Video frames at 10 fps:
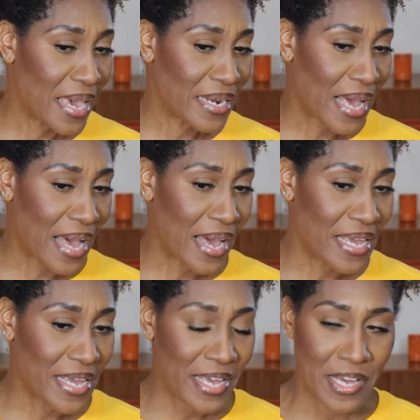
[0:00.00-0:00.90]
And
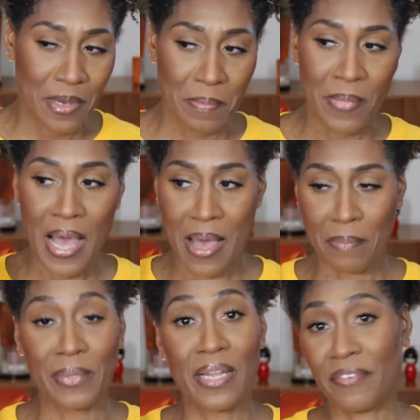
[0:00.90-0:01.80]

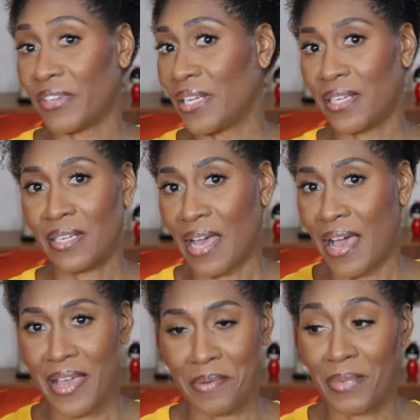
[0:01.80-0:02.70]
I'm loving it.
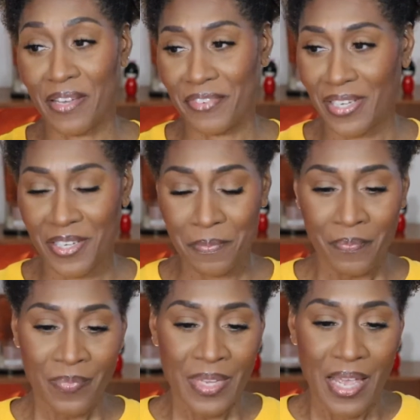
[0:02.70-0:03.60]
I am loving it.
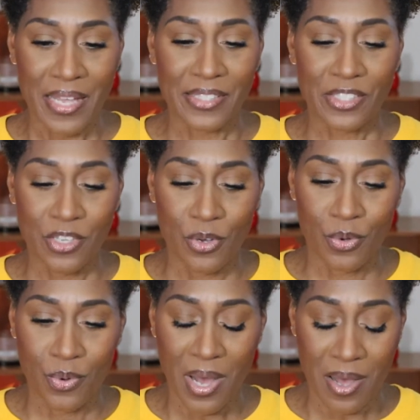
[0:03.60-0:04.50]
And
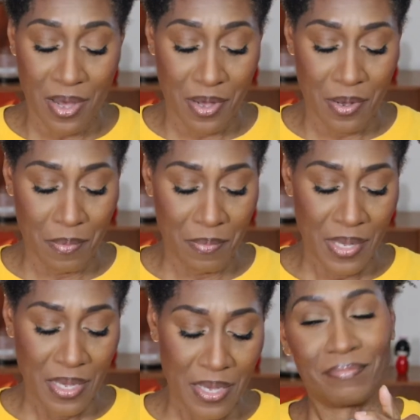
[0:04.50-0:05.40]
so
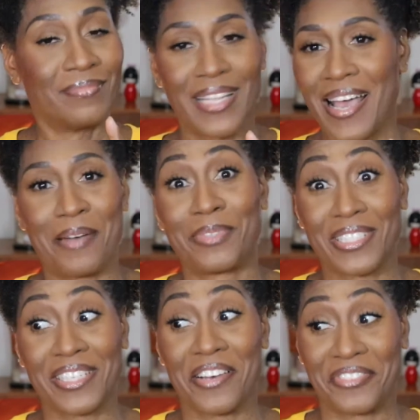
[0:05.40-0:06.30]
I'm
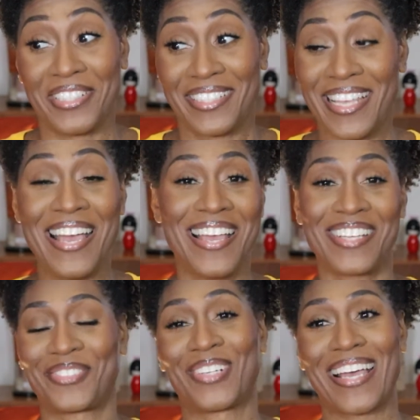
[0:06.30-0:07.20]
just loving it.
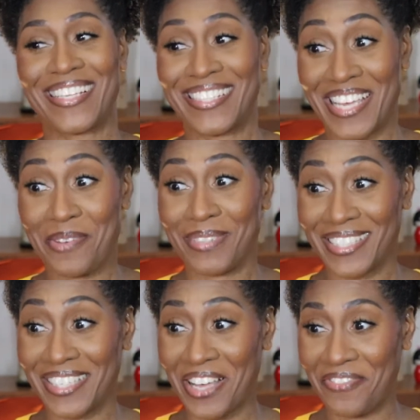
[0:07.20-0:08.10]
That's what I can say. I'm
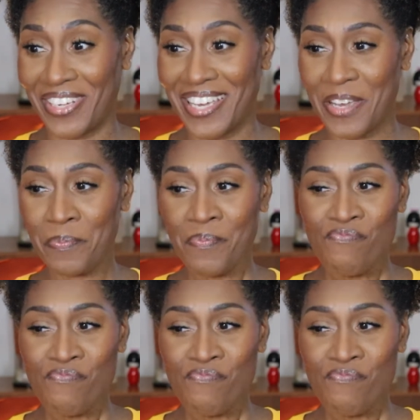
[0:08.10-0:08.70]
just loving it.